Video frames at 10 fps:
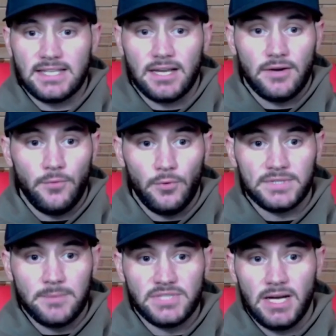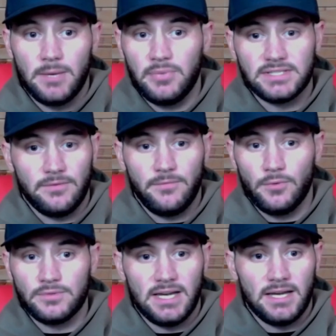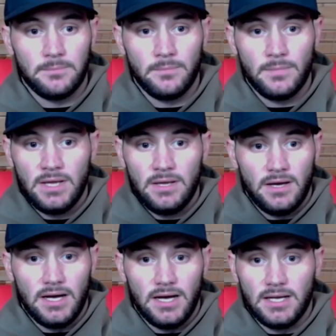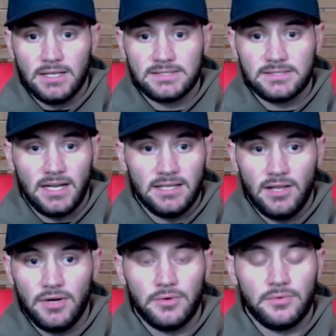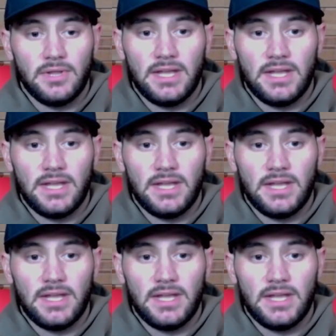that's like a full-time job plus a full-time study load.